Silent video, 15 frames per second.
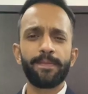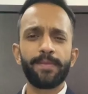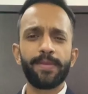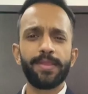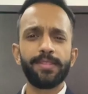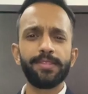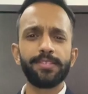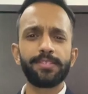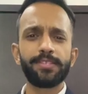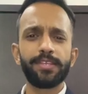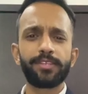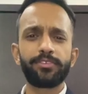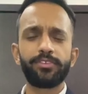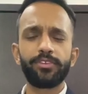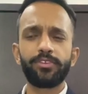In this
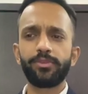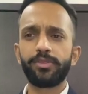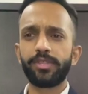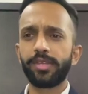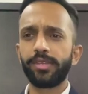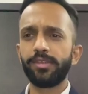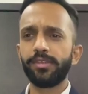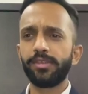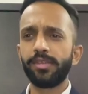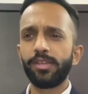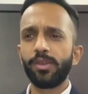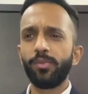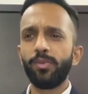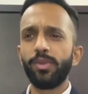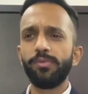lecture today,
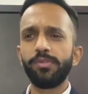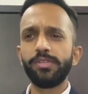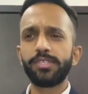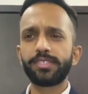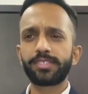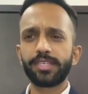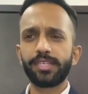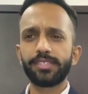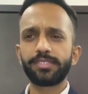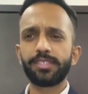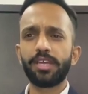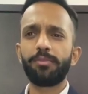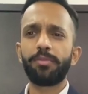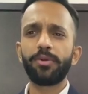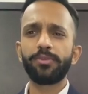we will discuss
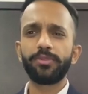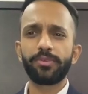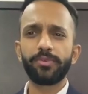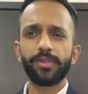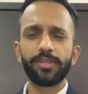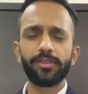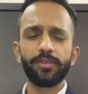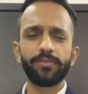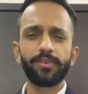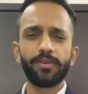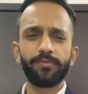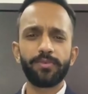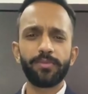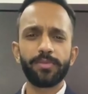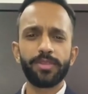about the rate of
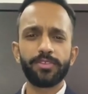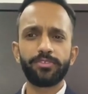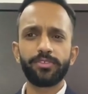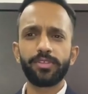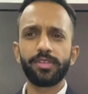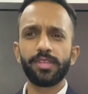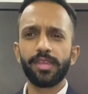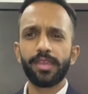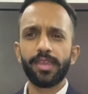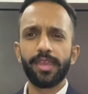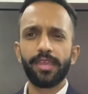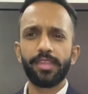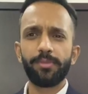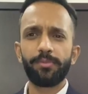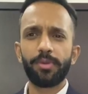confirmation
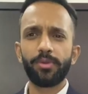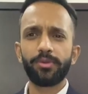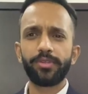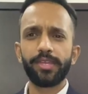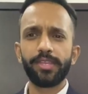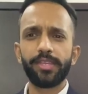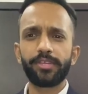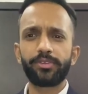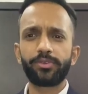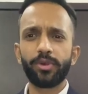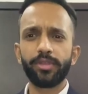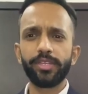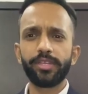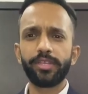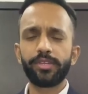and about
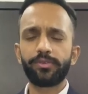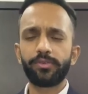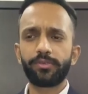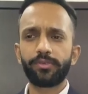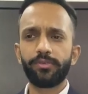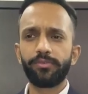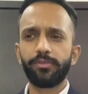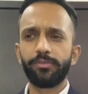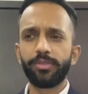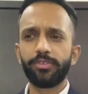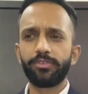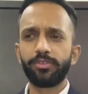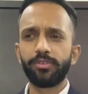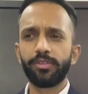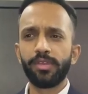electronic rate of
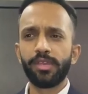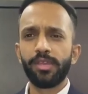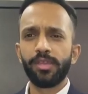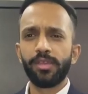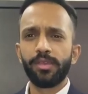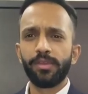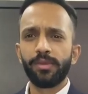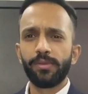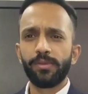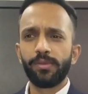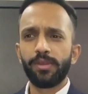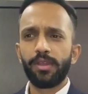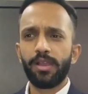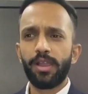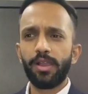confirmation.
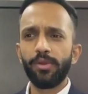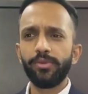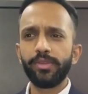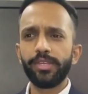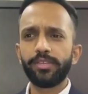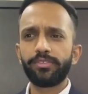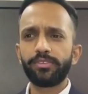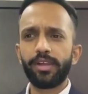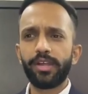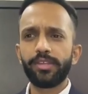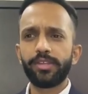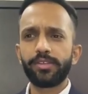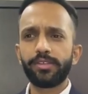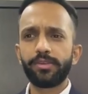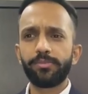How rates are
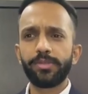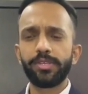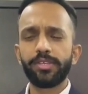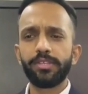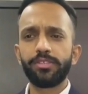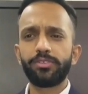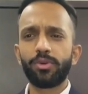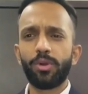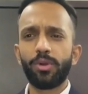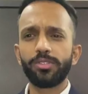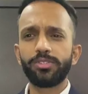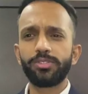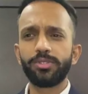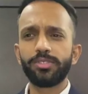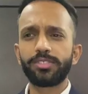determined is
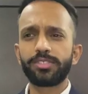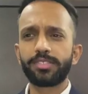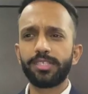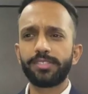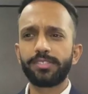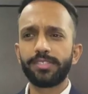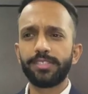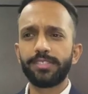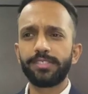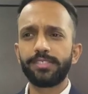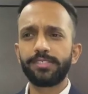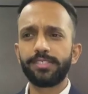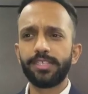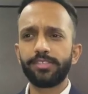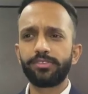also discussed in this
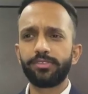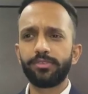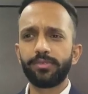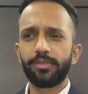session.